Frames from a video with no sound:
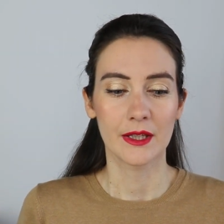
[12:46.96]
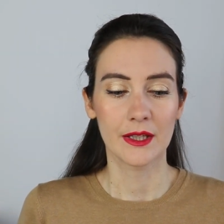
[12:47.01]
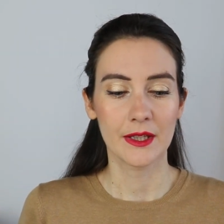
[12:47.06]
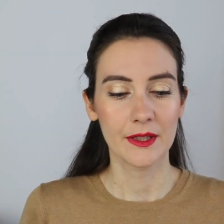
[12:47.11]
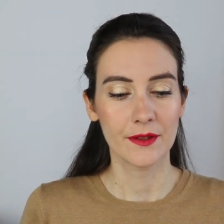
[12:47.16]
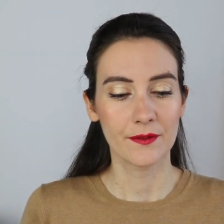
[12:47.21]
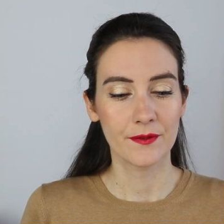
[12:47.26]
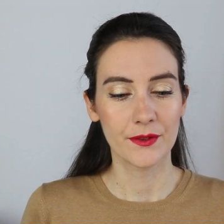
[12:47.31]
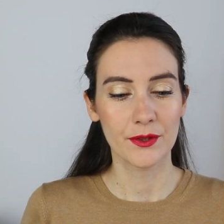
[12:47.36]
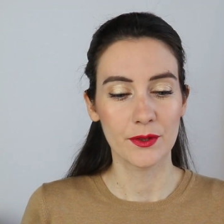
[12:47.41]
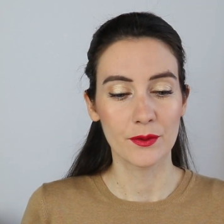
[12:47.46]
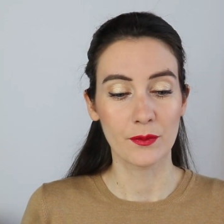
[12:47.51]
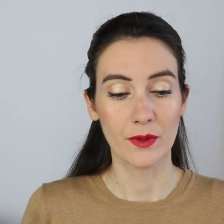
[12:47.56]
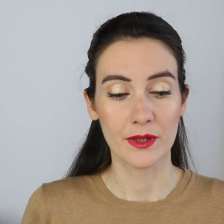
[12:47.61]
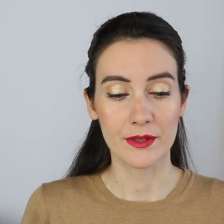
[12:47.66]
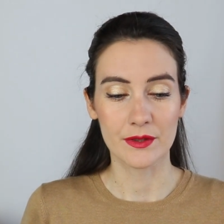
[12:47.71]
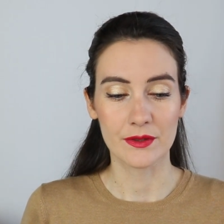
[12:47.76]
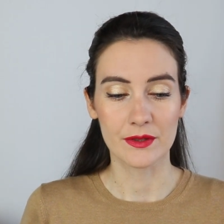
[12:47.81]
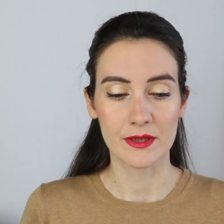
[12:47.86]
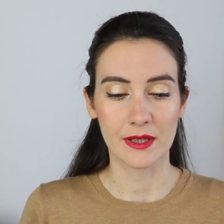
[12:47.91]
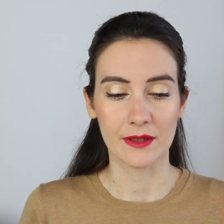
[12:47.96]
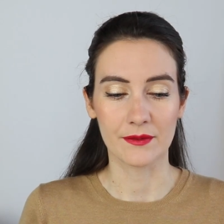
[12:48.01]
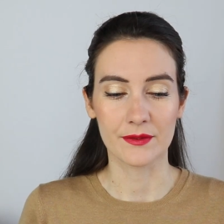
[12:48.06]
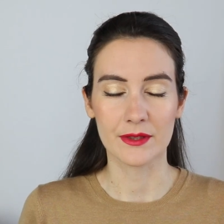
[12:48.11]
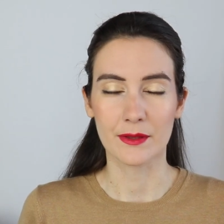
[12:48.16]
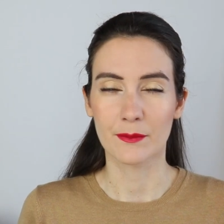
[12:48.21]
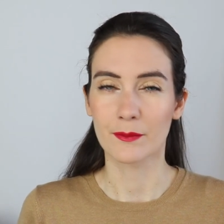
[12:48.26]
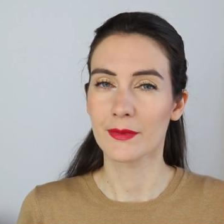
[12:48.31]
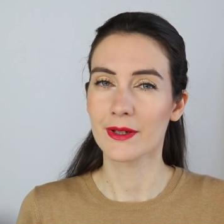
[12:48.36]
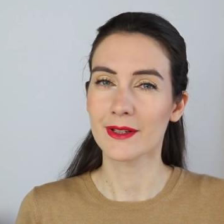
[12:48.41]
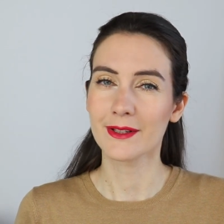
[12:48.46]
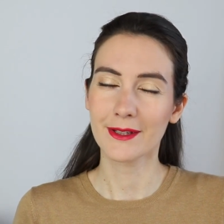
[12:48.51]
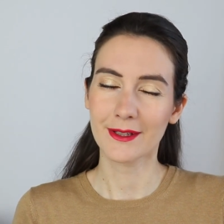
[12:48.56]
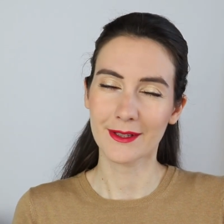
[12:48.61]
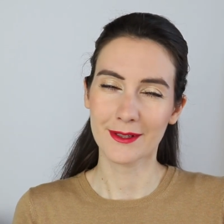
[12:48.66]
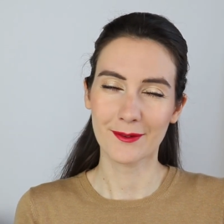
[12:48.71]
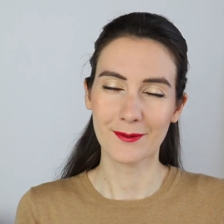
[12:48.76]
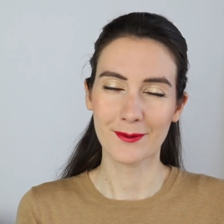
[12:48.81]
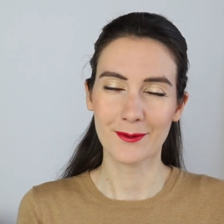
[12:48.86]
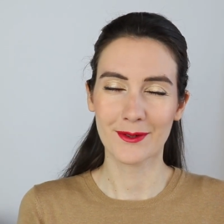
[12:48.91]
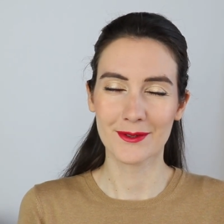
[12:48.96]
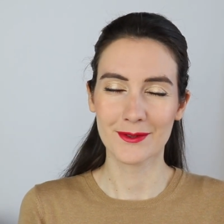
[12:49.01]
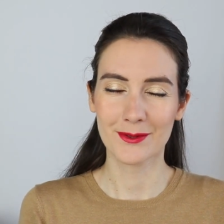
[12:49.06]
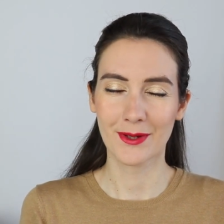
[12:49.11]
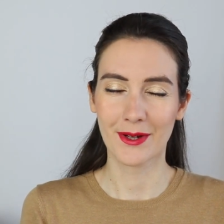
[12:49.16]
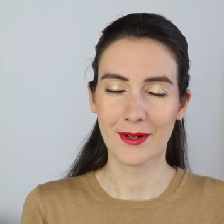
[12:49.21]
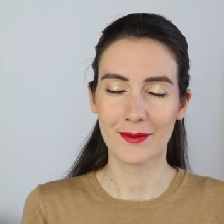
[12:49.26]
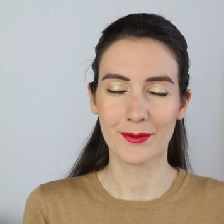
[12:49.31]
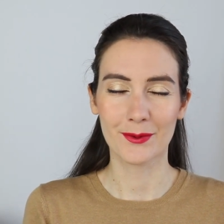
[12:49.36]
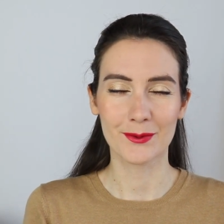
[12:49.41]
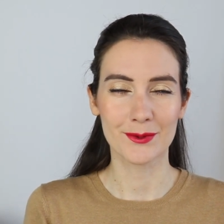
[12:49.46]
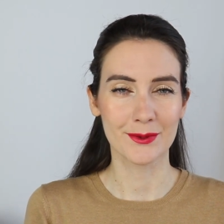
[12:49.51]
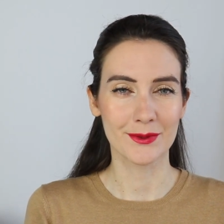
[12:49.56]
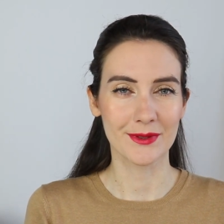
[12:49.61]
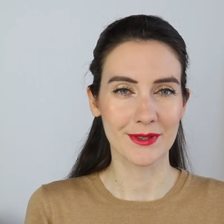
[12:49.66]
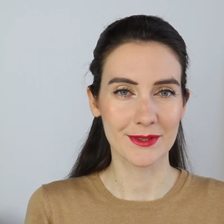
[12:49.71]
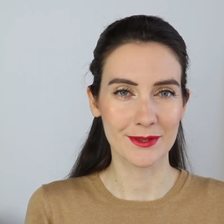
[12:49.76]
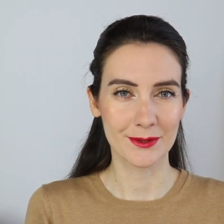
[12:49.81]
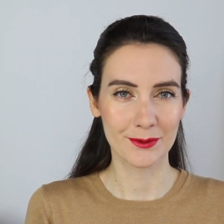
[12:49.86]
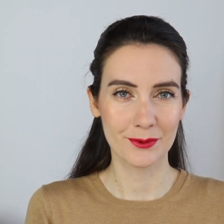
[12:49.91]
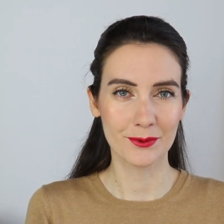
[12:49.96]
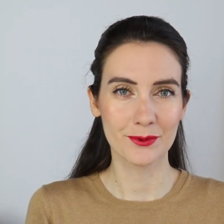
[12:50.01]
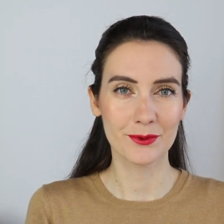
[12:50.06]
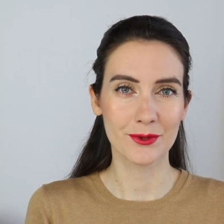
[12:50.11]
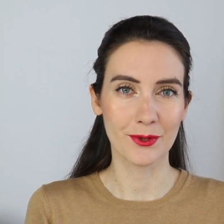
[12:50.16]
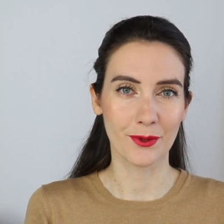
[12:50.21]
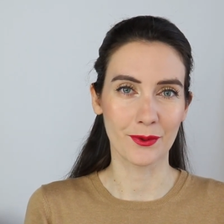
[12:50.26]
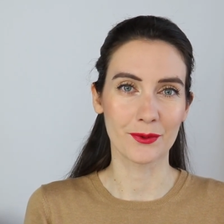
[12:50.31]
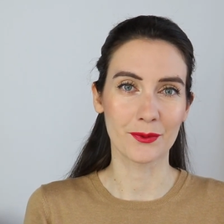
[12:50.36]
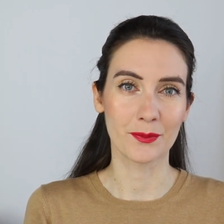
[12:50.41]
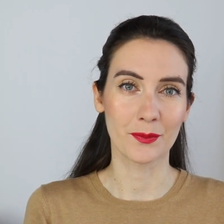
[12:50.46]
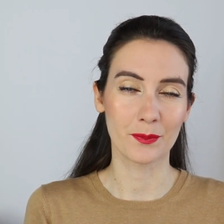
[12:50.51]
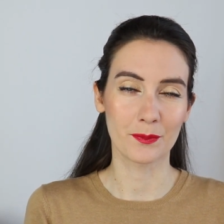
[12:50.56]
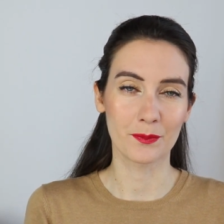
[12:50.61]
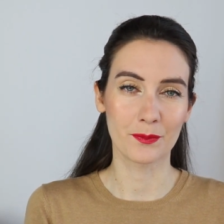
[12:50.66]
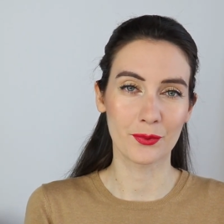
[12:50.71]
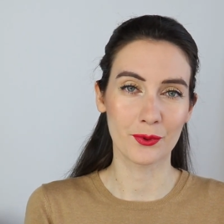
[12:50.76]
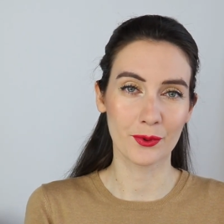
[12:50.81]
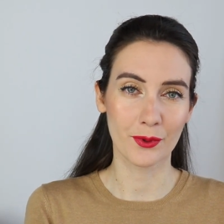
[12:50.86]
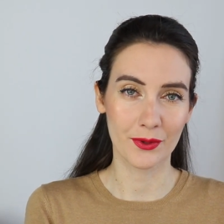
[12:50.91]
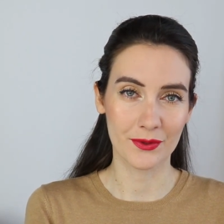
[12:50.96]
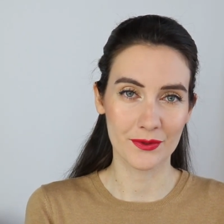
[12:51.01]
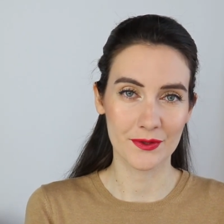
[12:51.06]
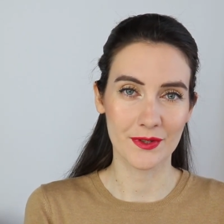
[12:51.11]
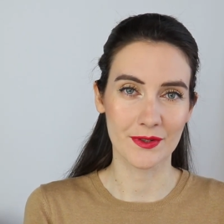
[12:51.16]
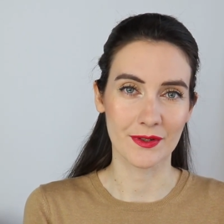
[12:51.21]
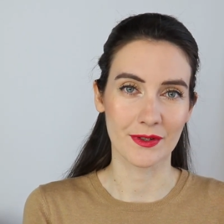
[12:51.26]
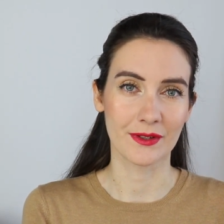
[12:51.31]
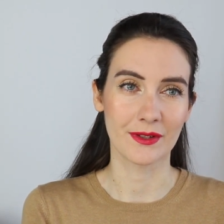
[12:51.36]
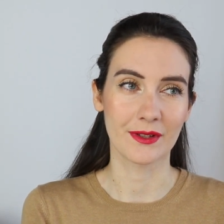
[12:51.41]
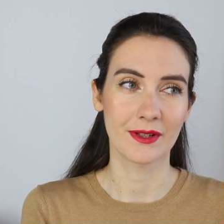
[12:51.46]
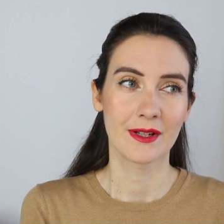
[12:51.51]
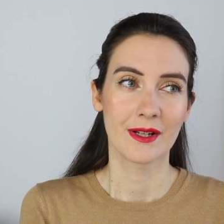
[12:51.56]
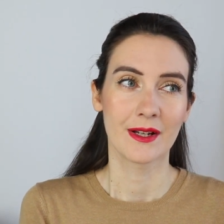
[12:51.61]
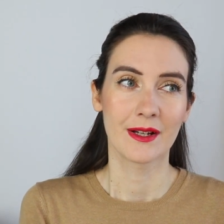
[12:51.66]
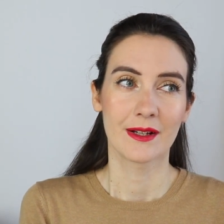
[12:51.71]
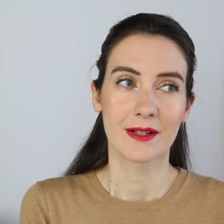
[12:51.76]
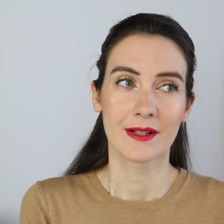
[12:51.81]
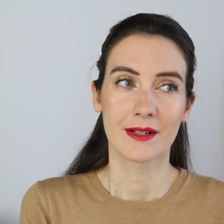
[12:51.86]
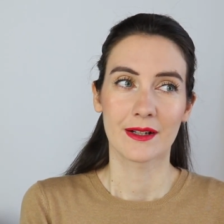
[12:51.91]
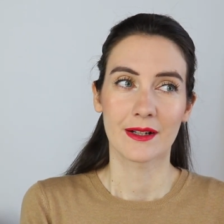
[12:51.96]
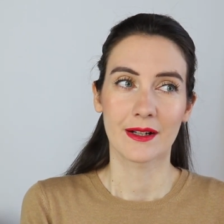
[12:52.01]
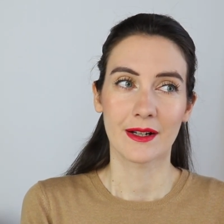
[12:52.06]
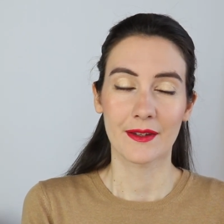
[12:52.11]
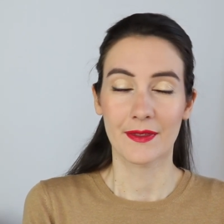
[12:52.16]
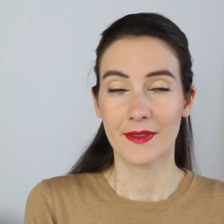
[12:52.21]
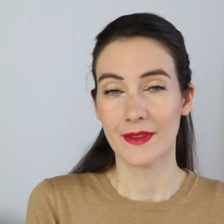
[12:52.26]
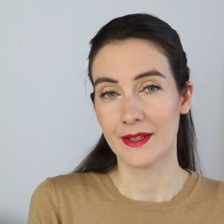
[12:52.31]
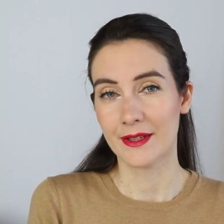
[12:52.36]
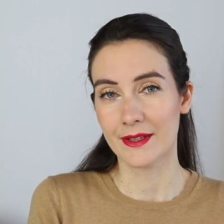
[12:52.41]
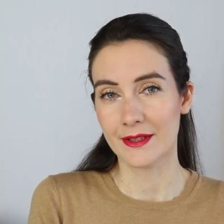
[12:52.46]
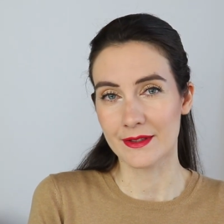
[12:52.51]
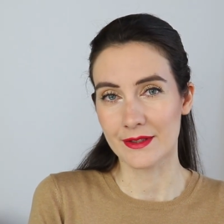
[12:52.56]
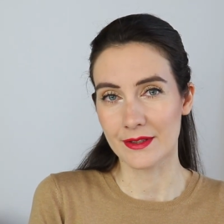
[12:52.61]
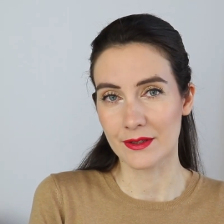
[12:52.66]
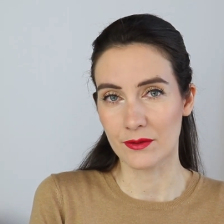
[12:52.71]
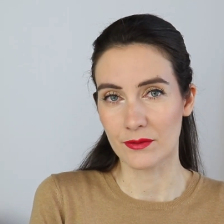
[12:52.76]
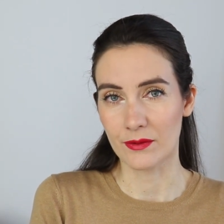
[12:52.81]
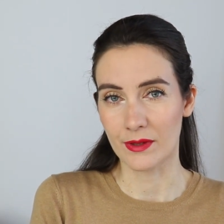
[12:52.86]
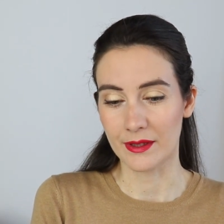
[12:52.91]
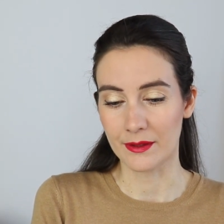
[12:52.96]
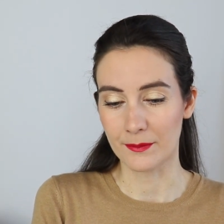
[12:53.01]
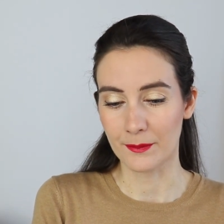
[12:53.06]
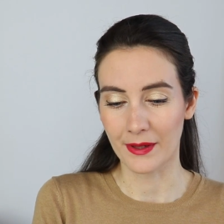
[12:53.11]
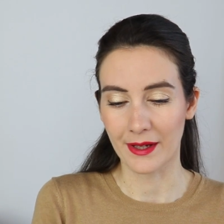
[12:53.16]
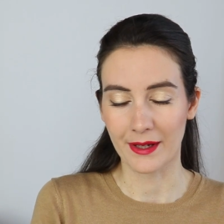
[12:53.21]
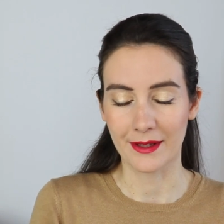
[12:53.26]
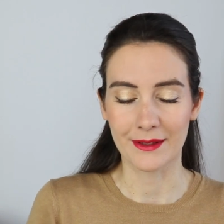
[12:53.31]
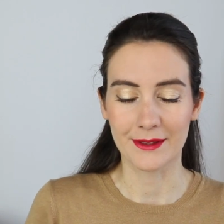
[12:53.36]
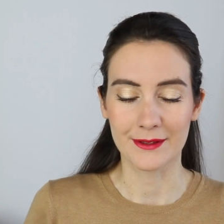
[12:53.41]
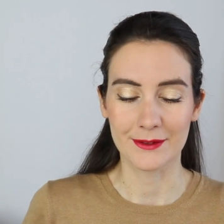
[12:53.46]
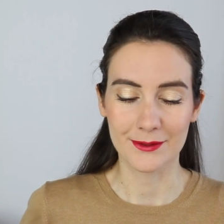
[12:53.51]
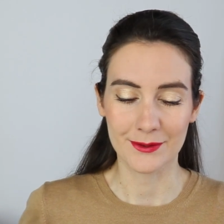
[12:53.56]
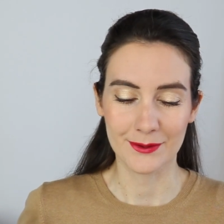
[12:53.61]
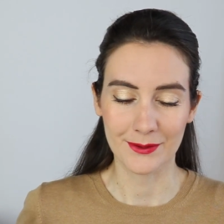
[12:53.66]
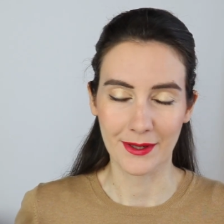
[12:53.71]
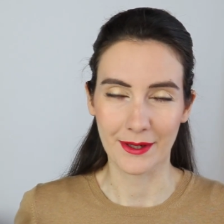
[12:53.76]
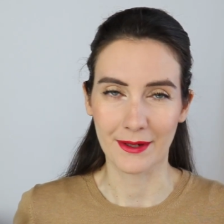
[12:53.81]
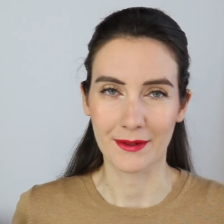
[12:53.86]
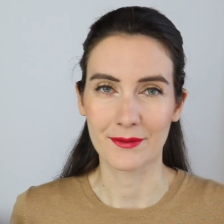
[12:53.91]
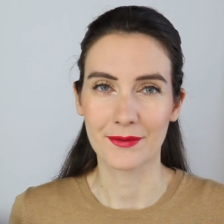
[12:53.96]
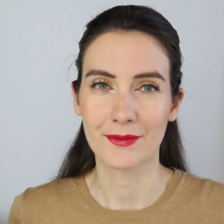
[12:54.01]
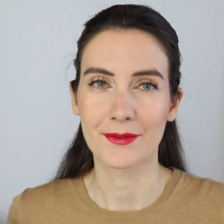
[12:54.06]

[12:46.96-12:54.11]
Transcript: if you want to save some money and if you want to have also this cool toned bronzer, I think it's a great palette to have.